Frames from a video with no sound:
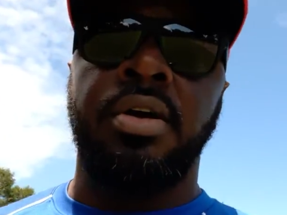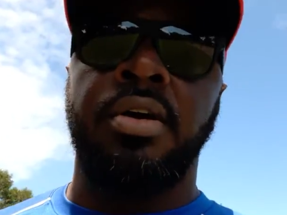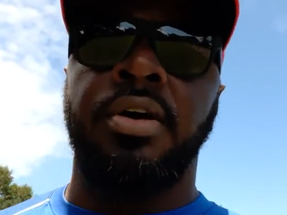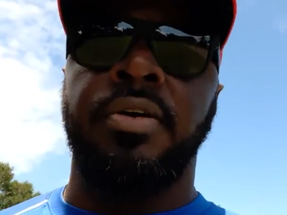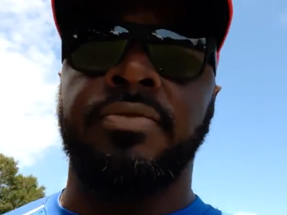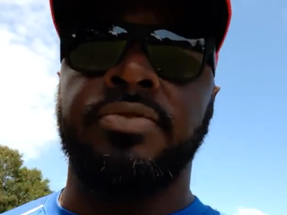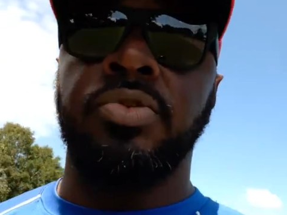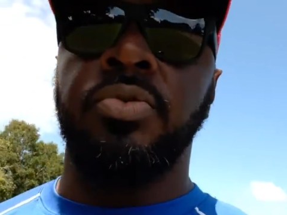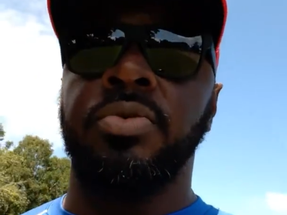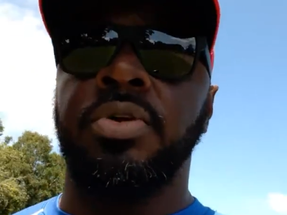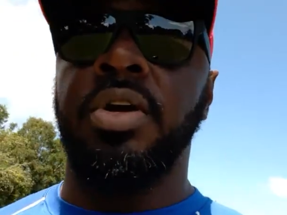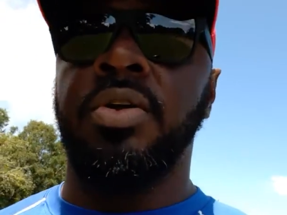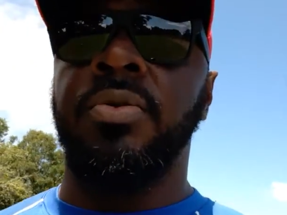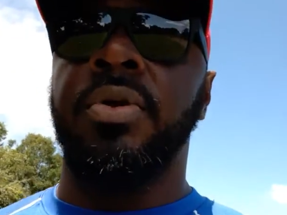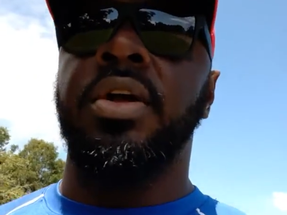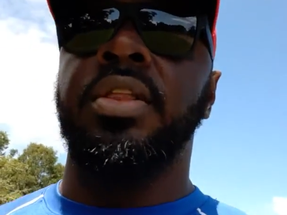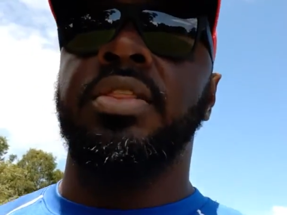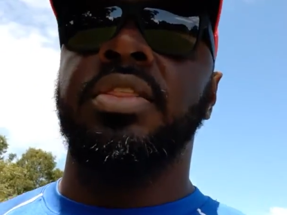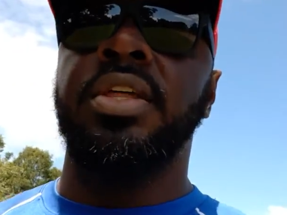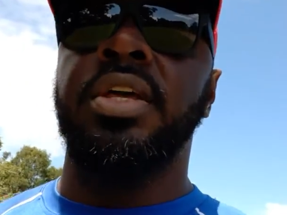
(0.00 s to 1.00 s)
of doing
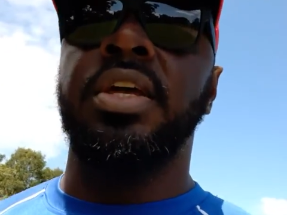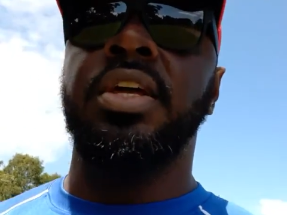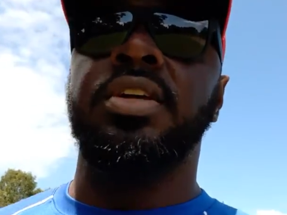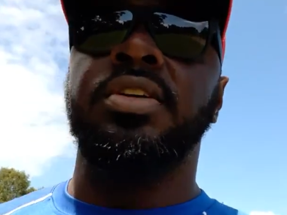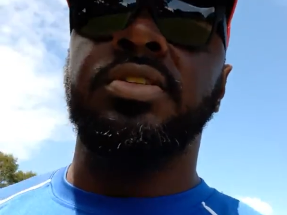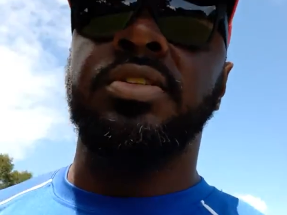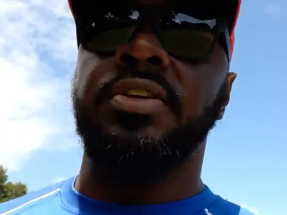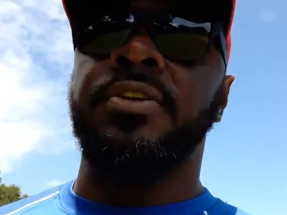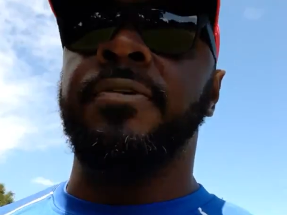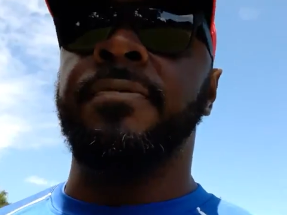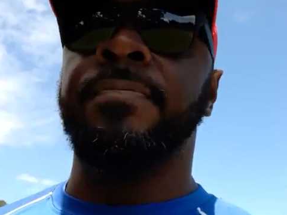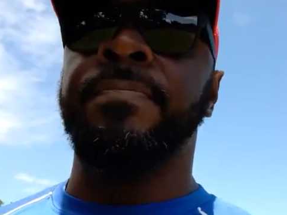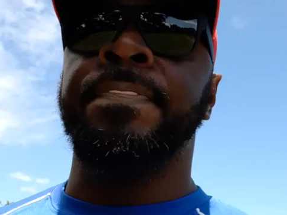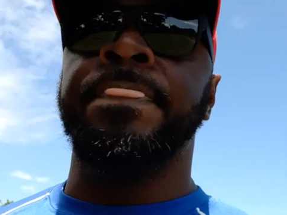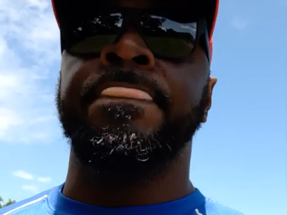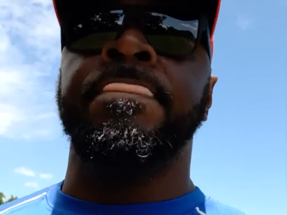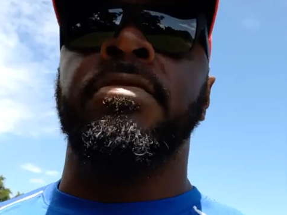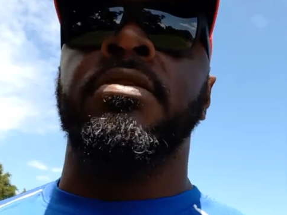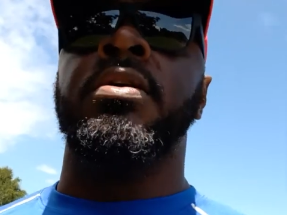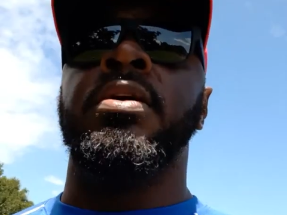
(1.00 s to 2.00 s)
great things,
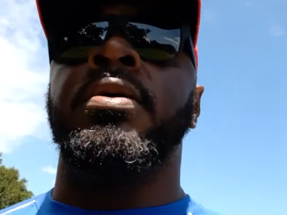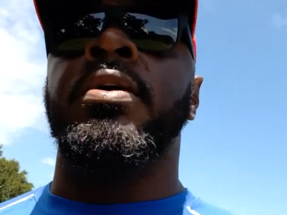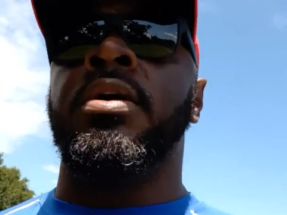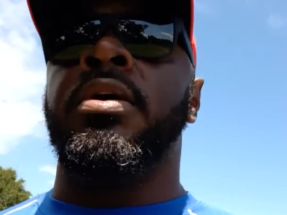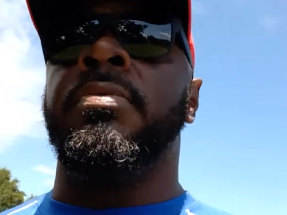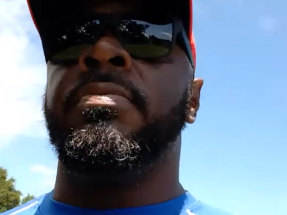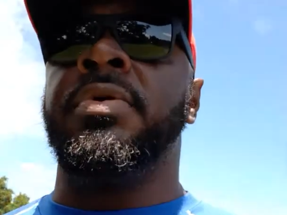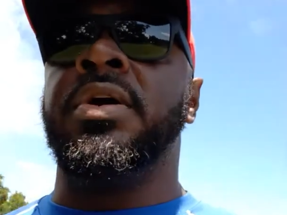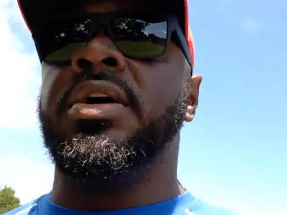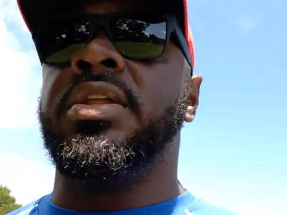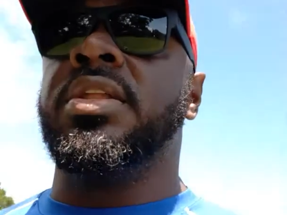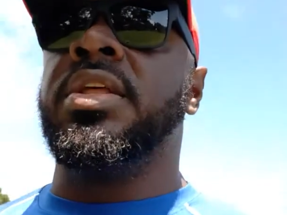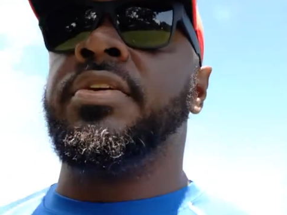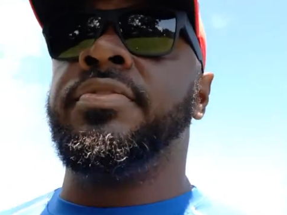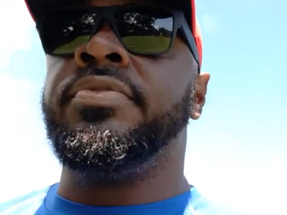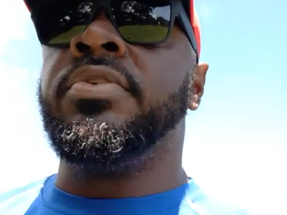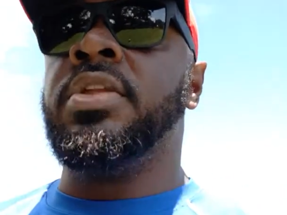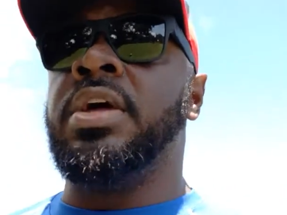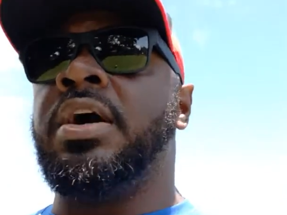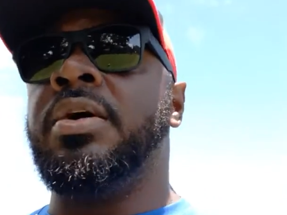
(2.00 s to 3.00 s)
but
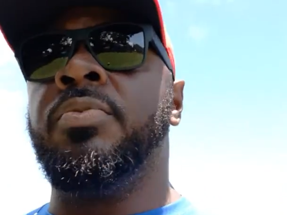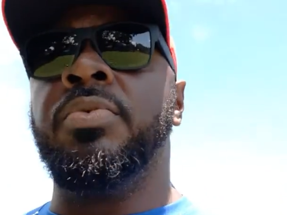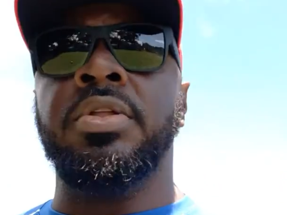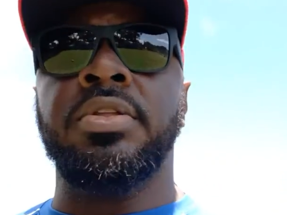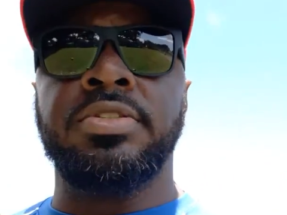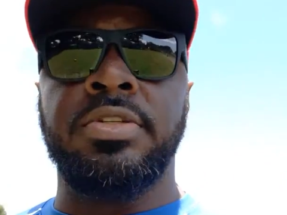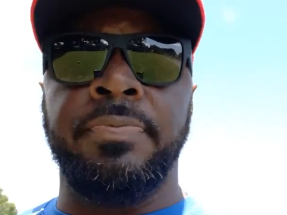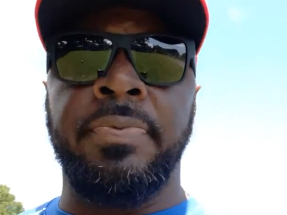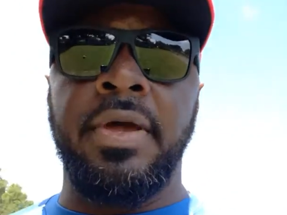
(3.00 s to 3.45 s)
if you're not willing to